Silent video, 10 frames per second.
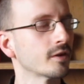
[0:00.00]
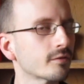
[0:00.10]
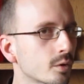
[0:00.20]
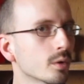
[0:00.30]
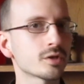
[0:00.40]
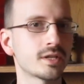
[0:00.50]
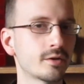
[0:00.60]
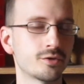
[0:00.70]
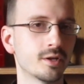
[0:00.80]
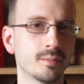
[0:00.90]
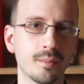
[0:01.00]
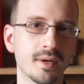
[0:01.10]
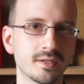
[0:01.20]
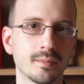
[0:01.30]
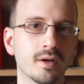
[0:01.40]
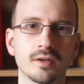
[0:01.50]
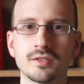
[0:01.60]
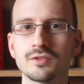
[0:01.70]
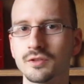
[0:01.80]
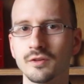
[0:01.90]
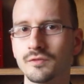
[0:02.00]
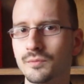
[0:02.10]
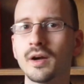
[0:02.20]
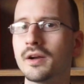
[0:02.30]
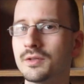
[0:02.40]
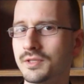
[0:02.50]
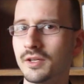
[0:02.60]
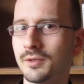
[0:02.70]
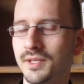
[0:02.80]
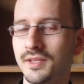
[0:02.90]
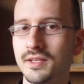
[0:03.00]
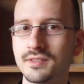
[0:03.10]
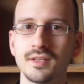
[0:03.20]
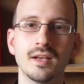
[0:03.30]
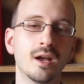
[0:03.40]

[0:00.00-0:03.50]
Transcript: Of course energy and momentum are conserved. Why are you telling me this?